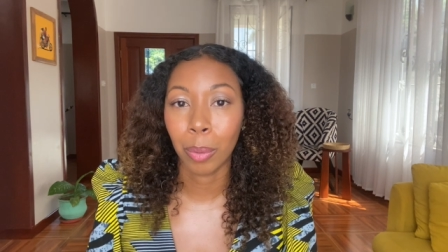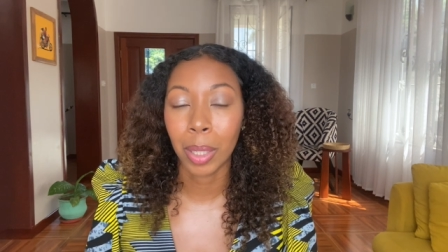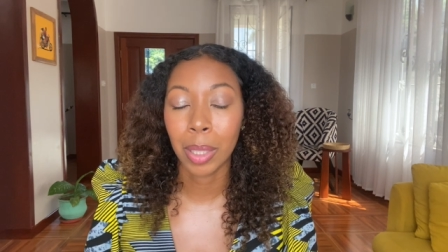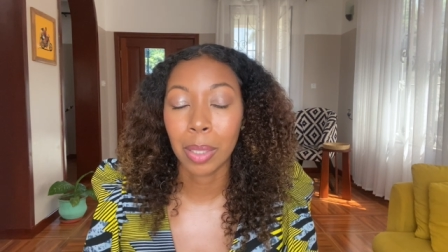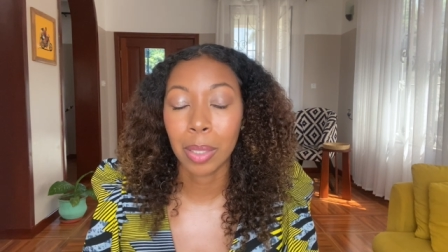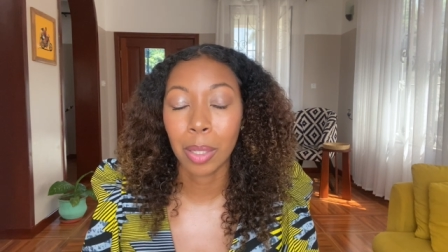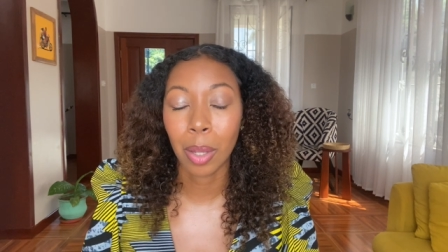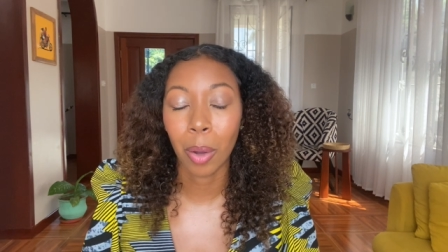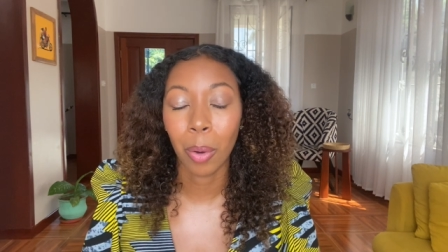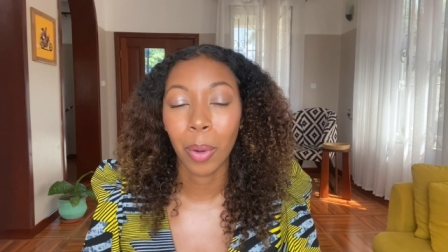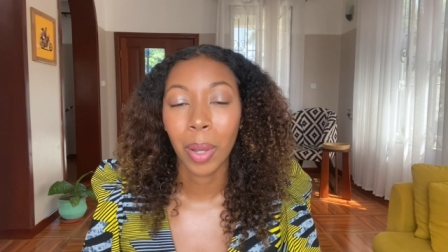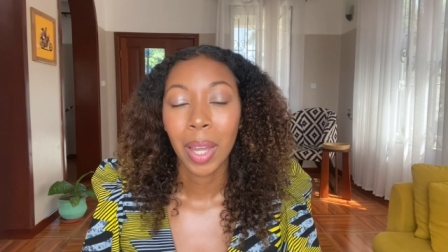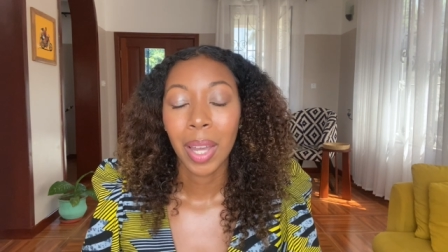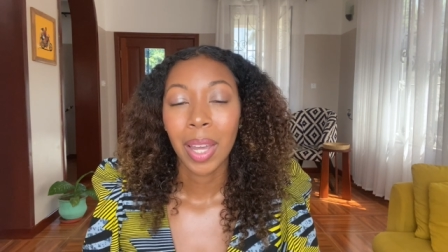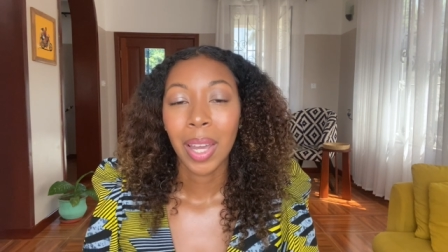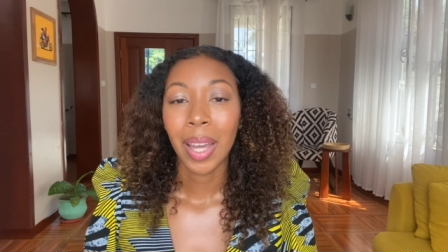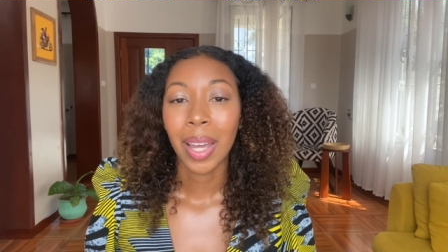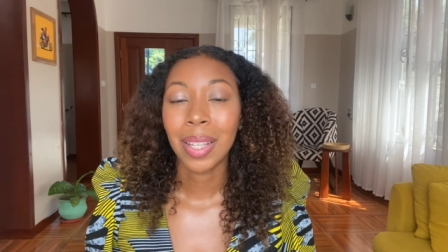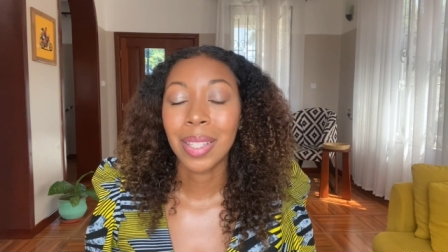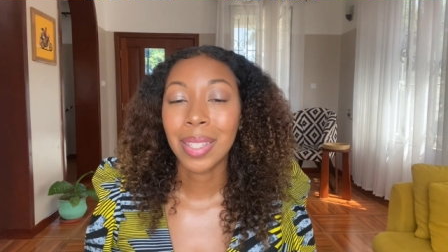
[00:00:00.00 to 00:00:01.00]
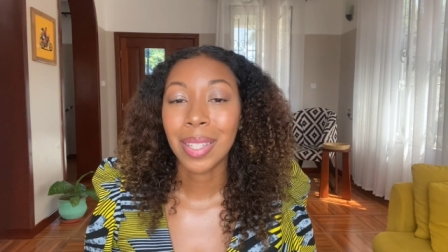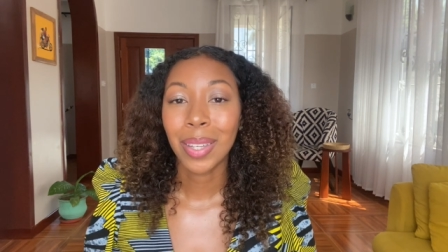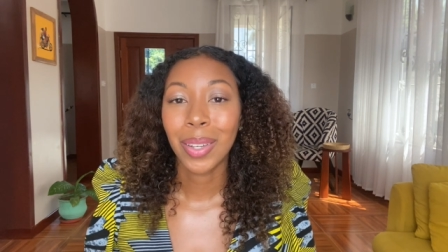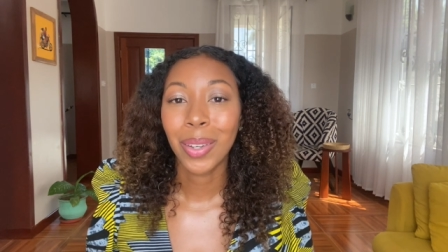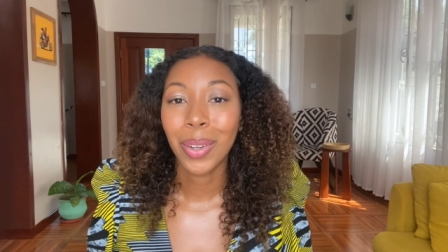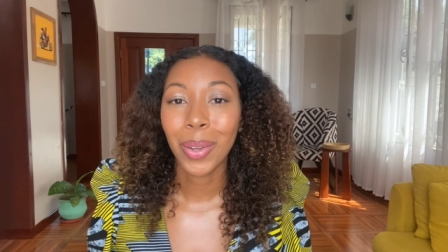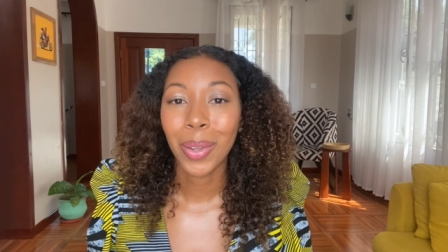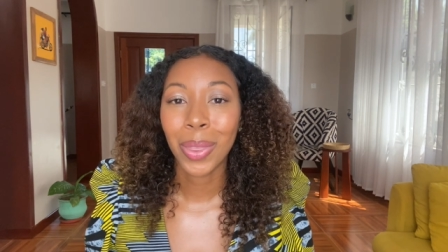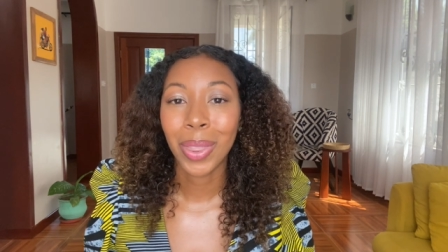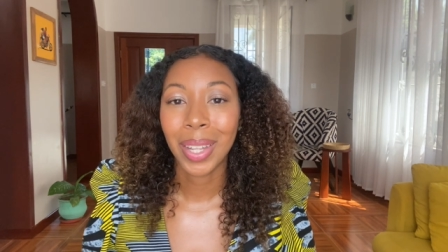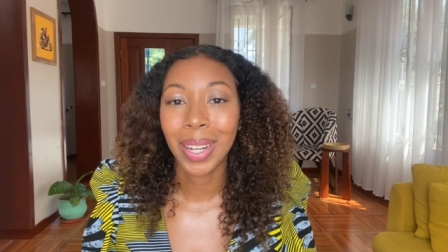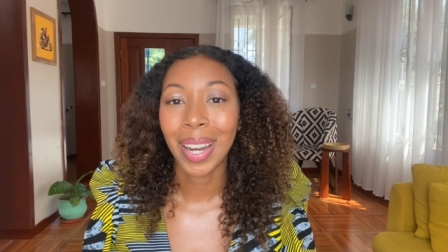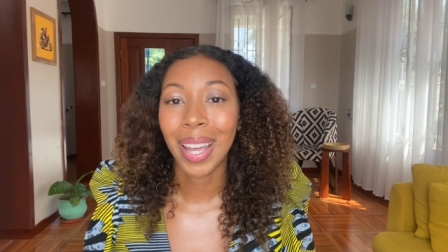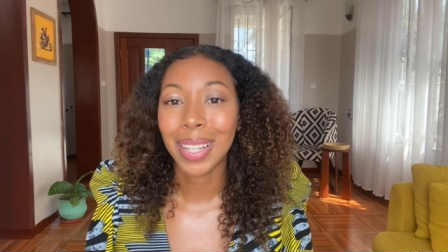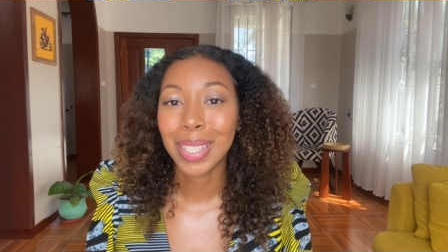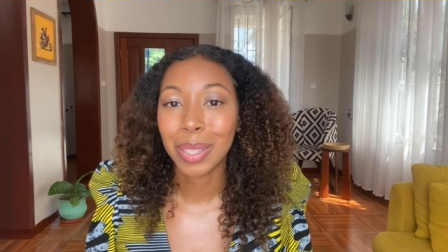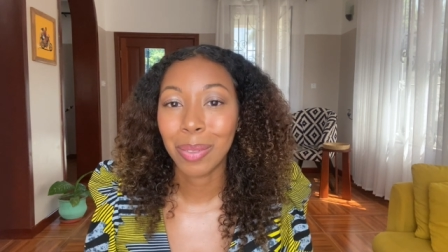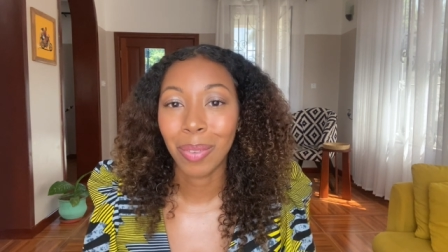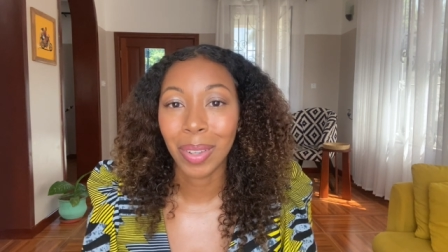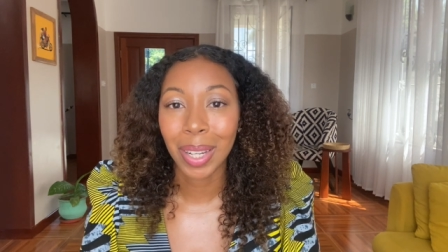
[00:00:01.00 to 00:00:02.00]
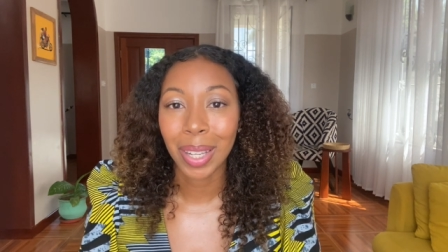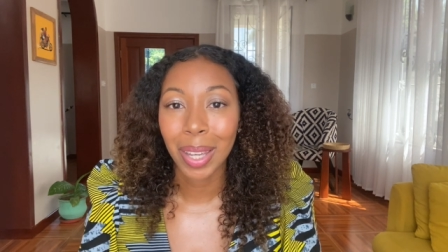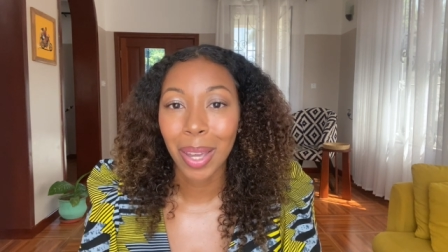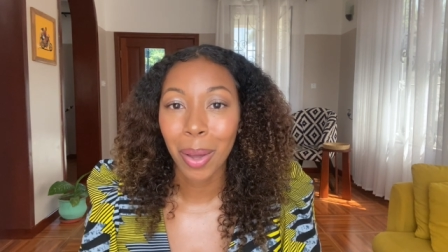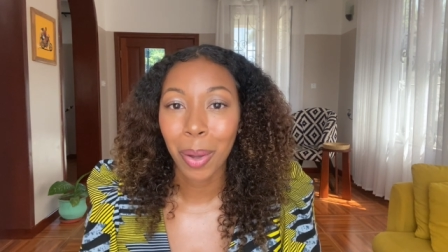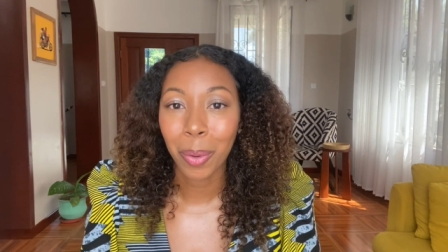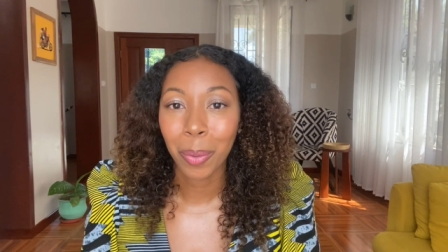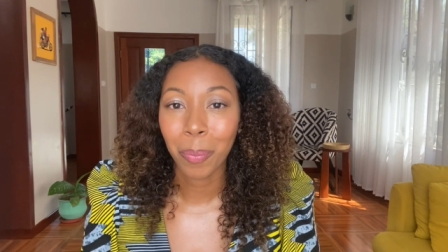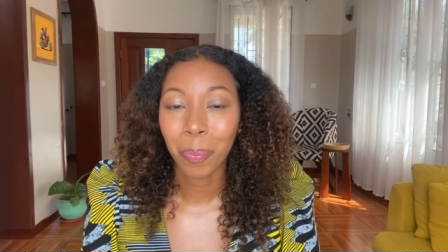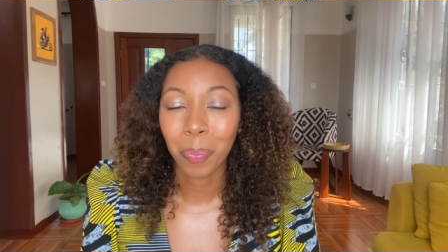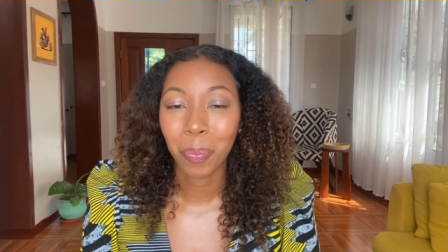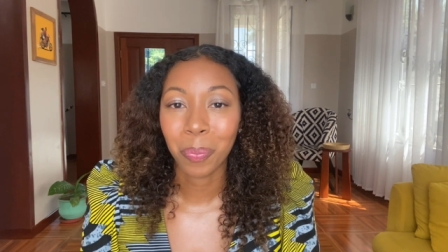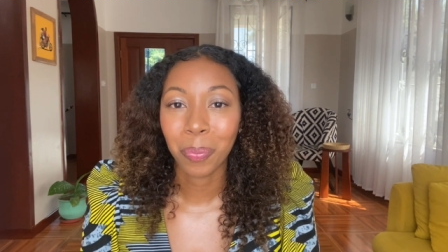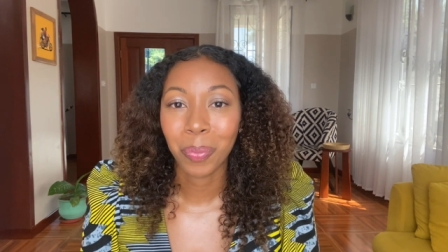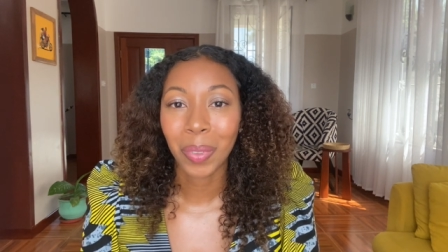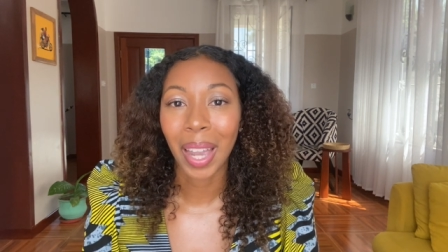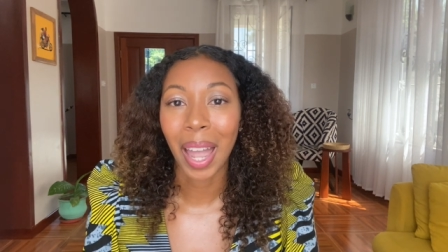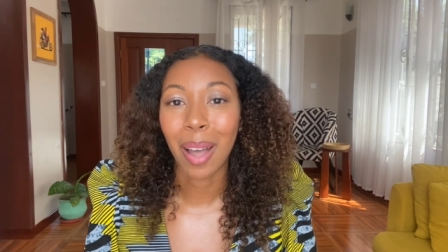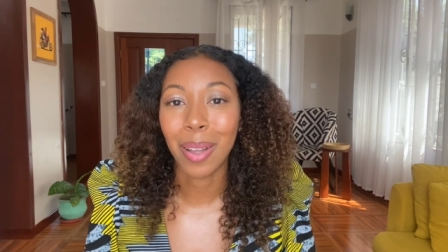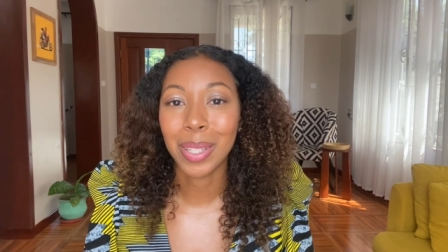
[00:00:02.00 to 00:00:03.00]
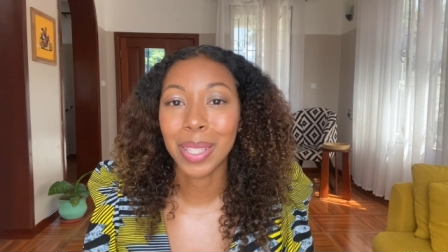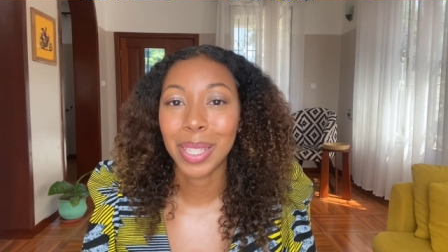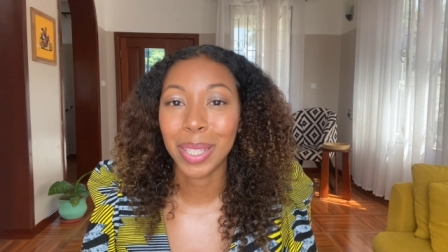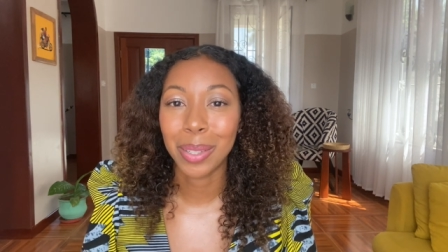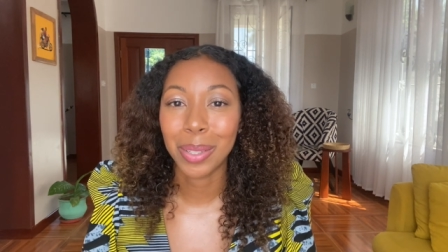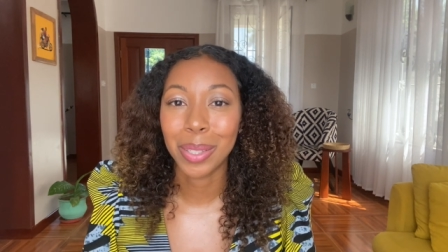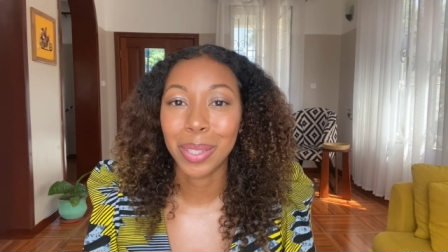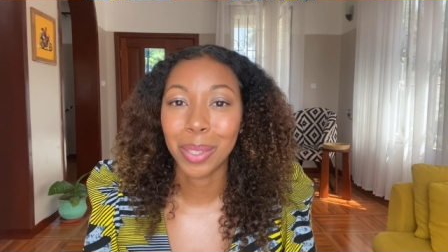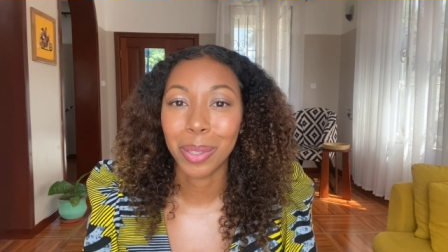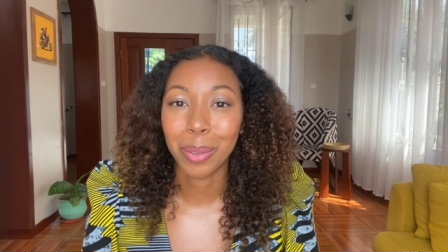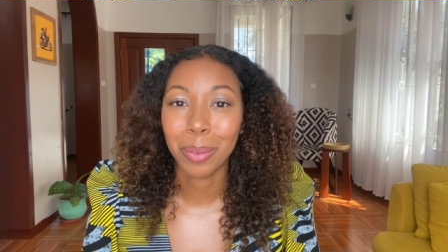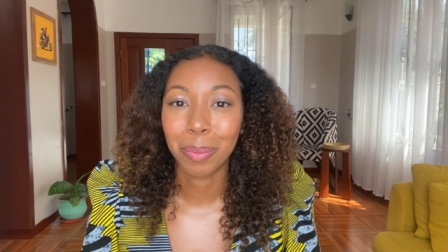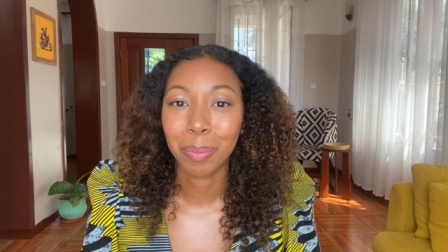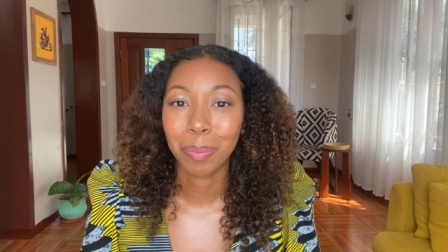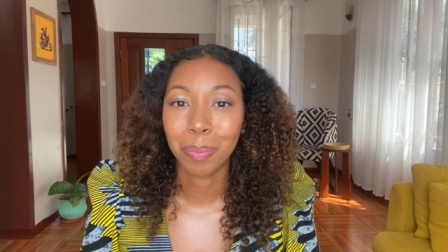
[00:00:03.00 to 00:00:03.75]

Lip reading: And so until the next video, I'll see you soon.